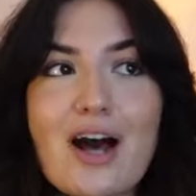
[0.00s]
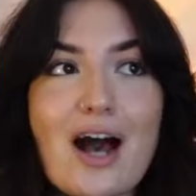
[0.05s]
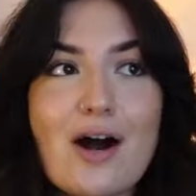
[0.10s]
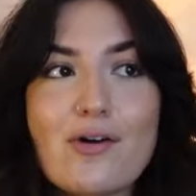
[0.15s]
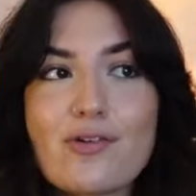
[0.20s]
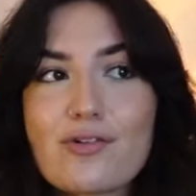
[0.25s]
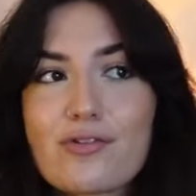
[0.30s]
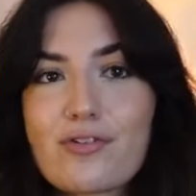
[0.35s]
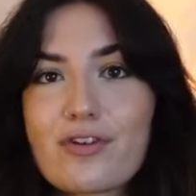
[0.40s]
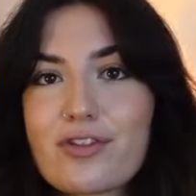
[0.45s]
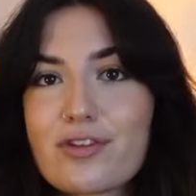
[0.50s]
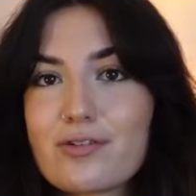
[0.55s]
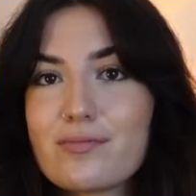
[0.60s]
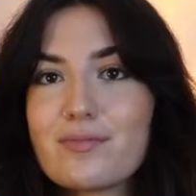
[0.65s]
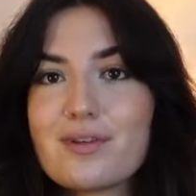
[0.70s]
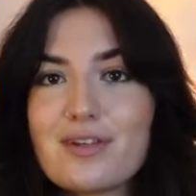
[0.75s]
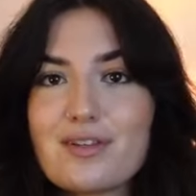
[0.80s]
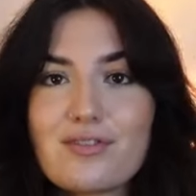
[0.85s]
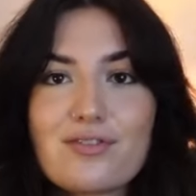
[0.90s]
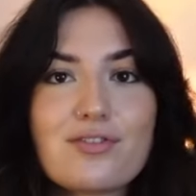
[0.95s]
algorithm
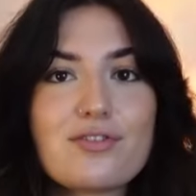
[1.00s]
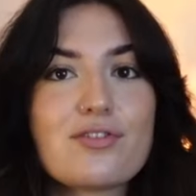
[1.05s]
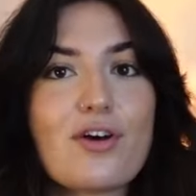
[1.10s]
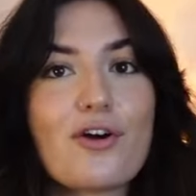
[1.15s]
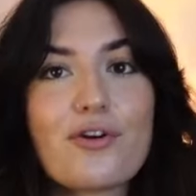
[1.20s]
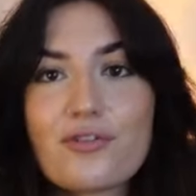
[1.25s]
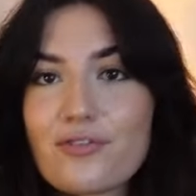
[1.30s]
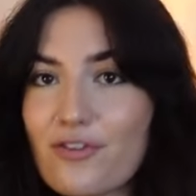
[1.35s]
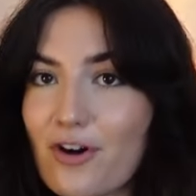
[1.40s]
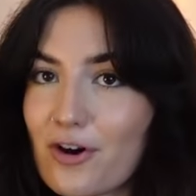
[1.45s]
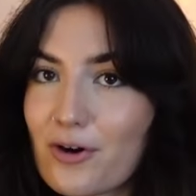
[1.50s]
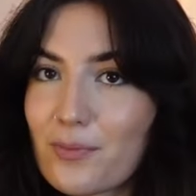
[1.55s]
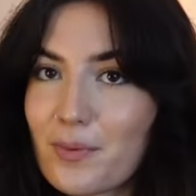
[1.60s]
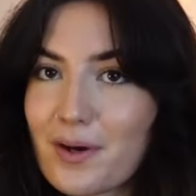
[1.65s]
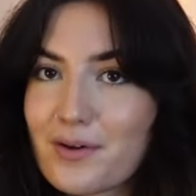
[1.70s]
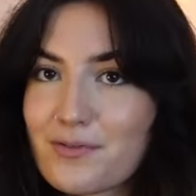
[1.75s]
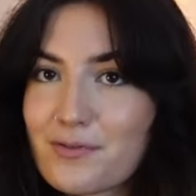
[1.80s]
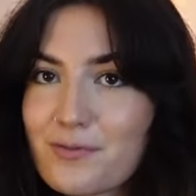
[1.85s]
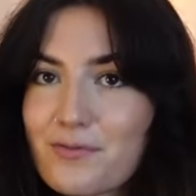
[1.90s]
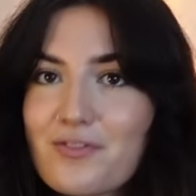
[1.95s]
is so far
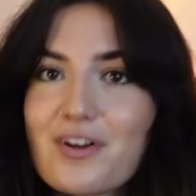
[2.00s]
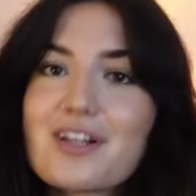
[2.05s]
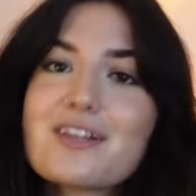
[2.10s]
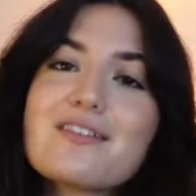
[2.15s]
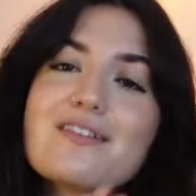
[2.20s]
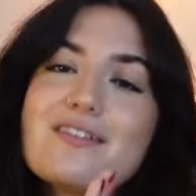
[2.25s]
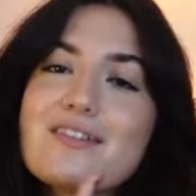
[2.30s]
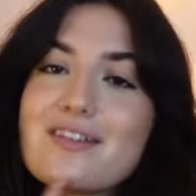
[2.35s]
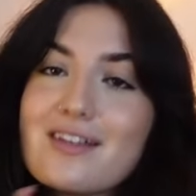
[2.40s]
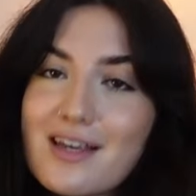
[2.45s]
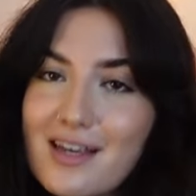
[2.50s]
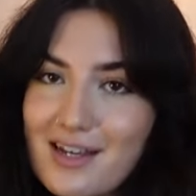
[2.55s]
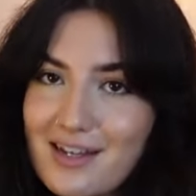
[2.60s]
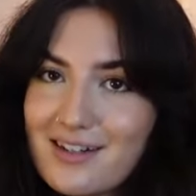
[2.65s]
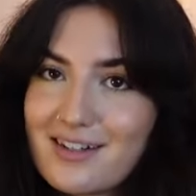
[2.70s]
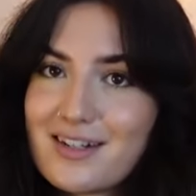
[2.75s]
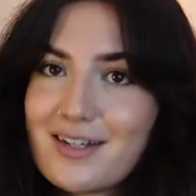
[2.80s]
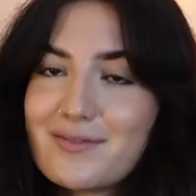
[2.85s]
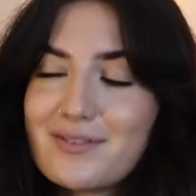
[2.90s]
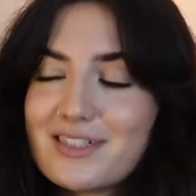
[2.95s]
away from fantasy,
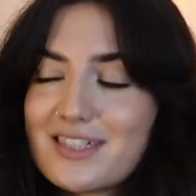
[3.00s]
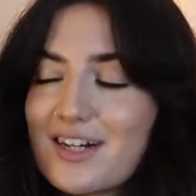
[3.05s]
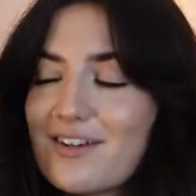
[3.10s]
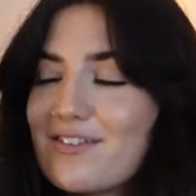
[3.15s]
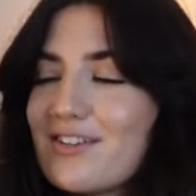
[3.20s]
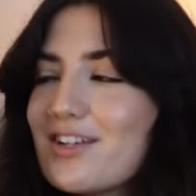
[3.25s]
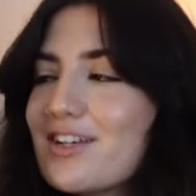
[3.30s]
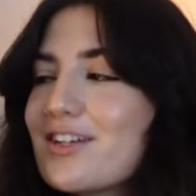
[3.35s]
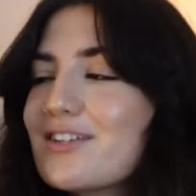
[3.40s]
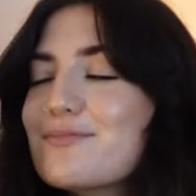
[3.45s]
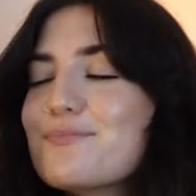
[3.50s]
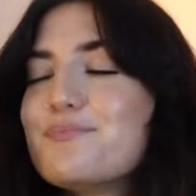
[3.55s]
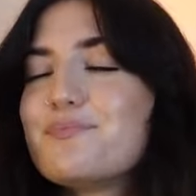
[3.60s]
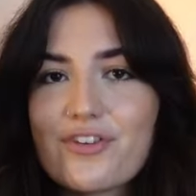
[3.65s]
let me tell you.